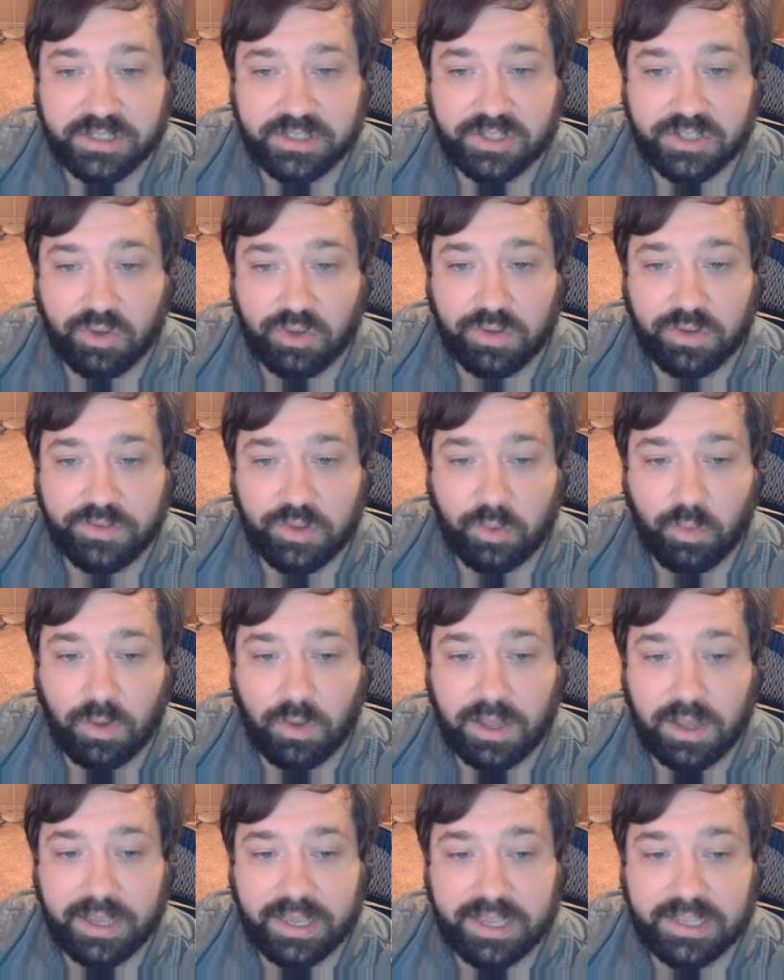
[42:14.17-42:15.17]
So if you
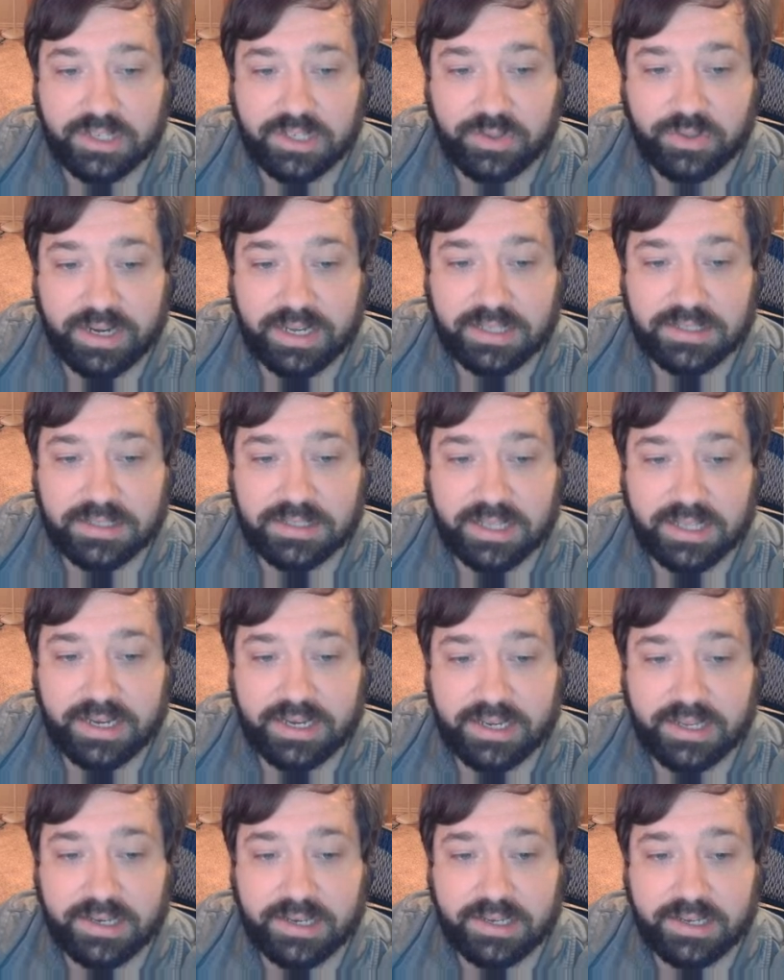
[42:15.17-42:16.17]
want it
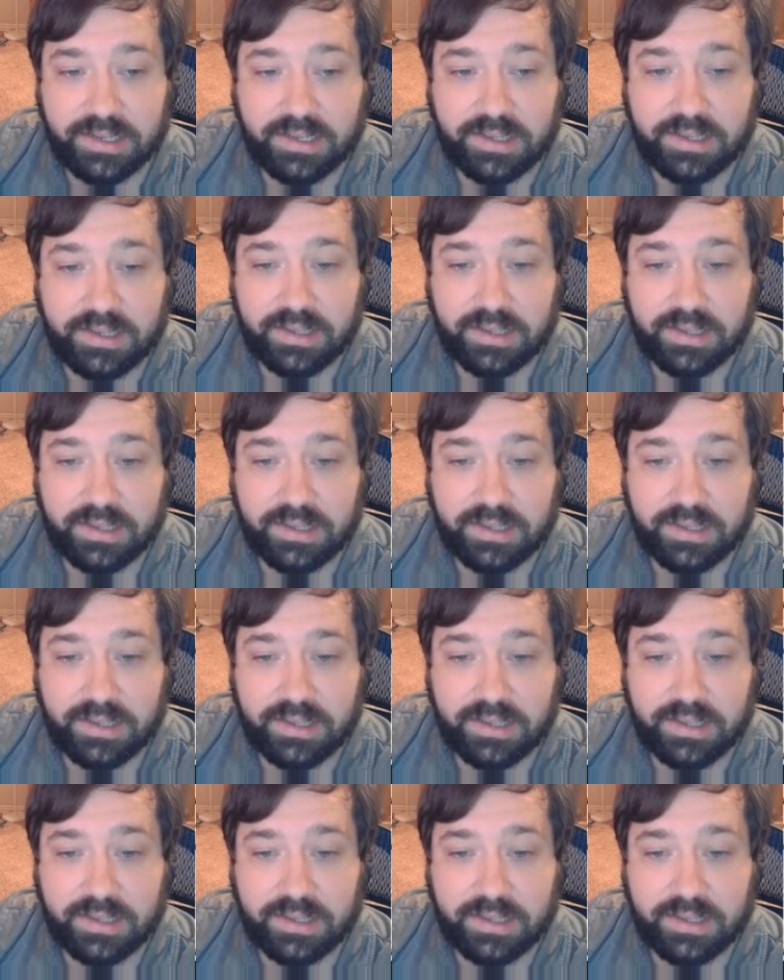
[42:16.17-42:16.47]
translated